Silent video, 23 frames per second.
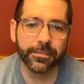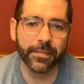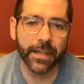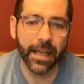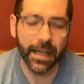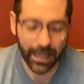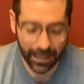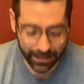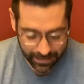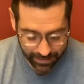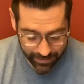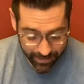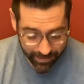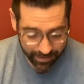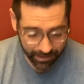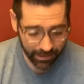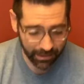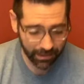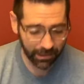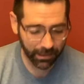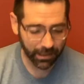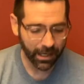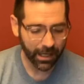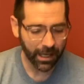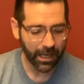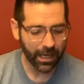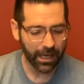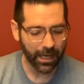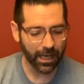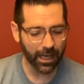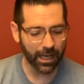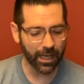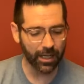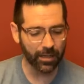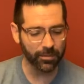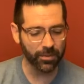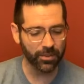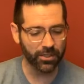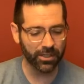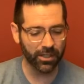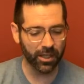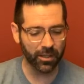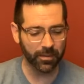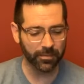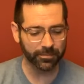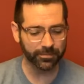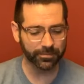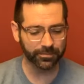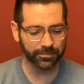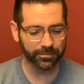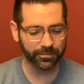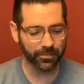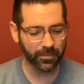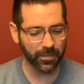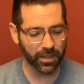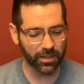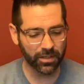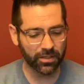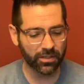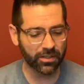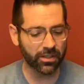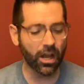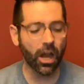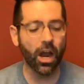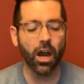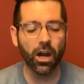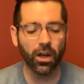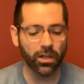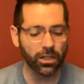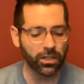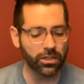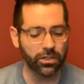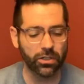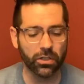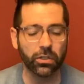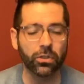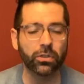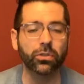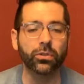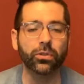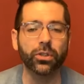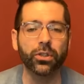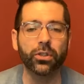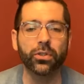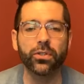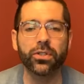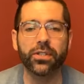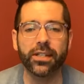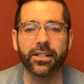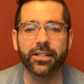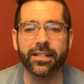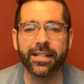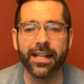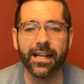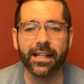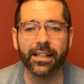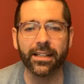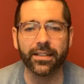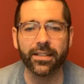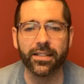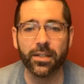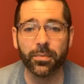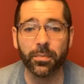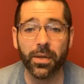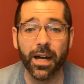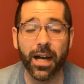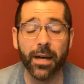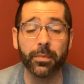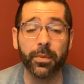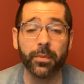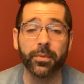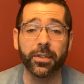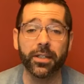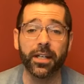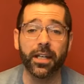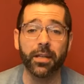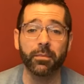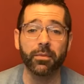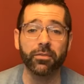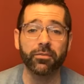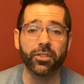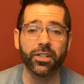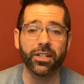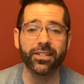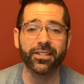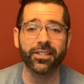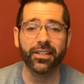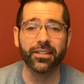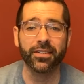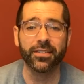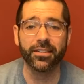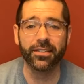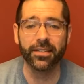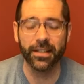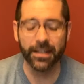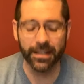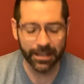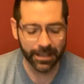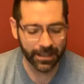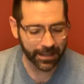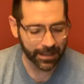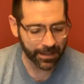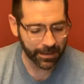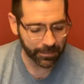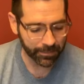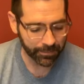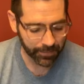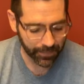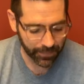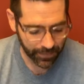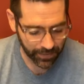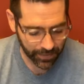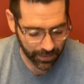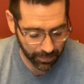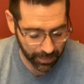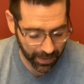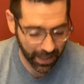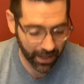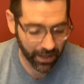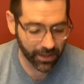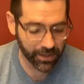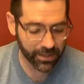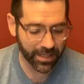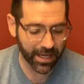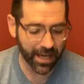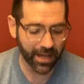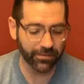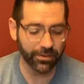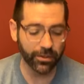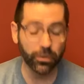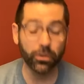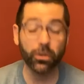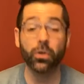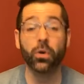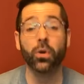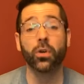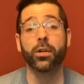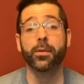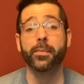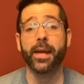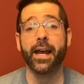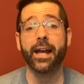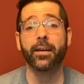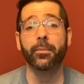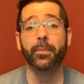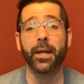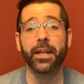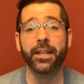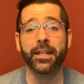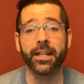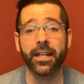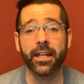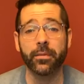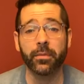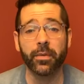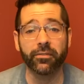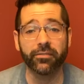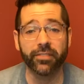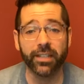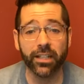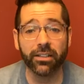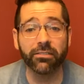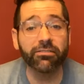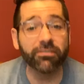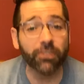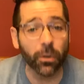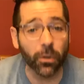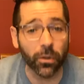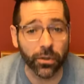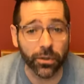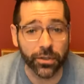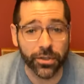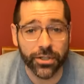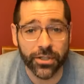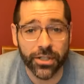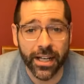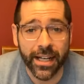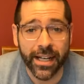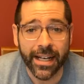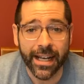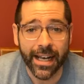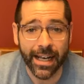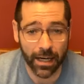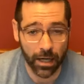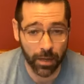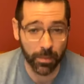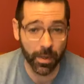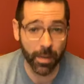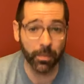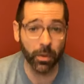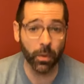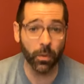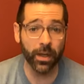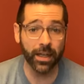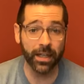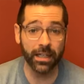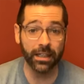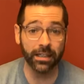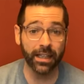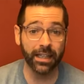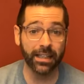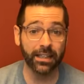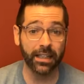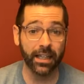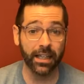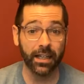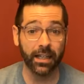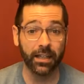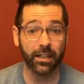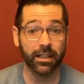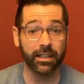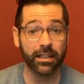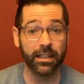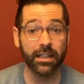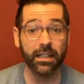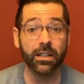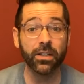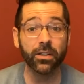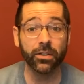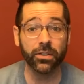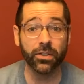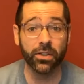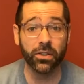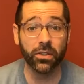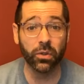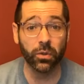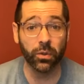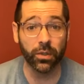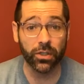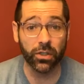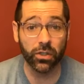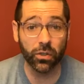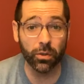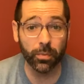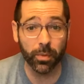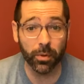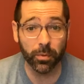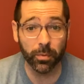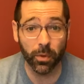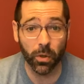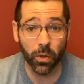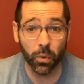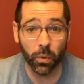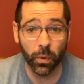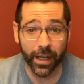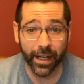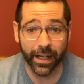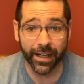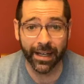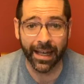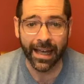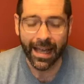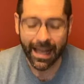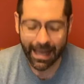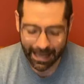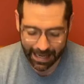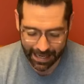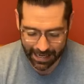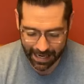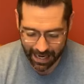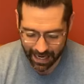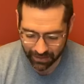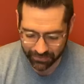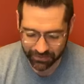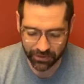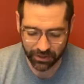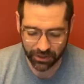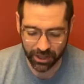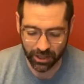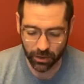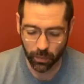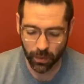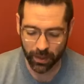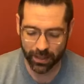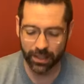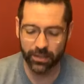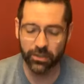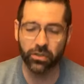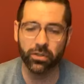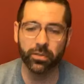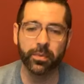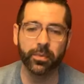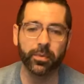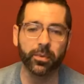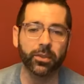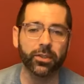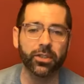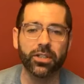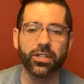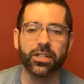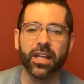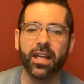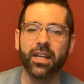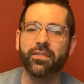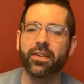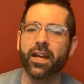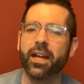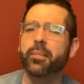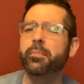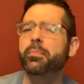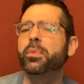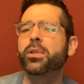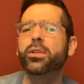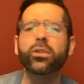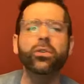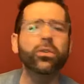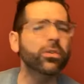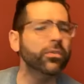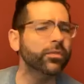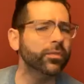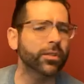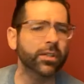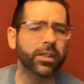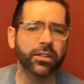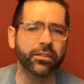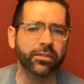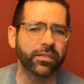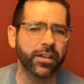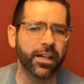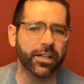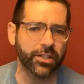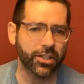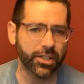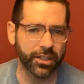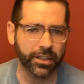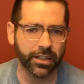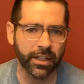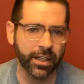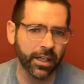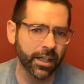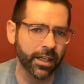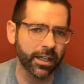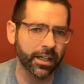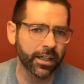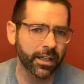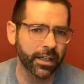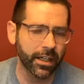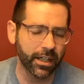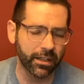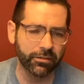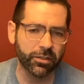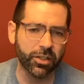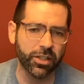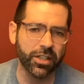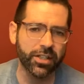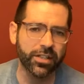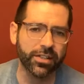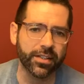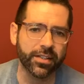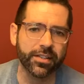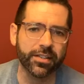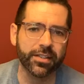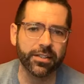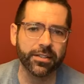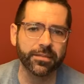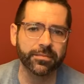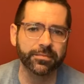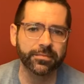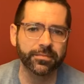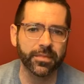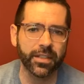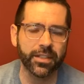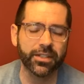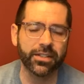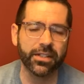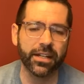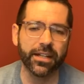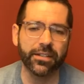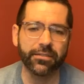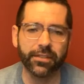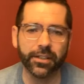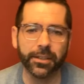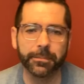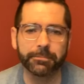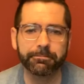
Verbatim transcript: I consider um, some stars who use their talents to prop up the name of Jesus. The Bears have a new quarterback by the name of Nick Foles. And I remember when he led the Eagles to a Super Bowl win, and after he won that Super Bowl, just gave a beautiful confession of Jesus, the Savior.